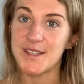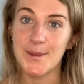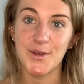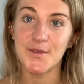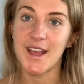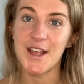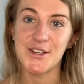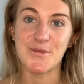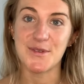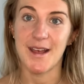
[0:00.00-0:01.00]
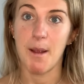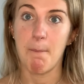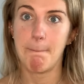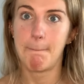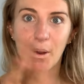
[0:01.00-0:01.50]
I stepped off stage, it was like,
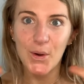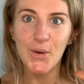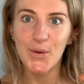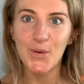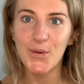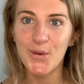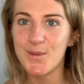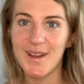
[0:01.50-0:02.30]
boom,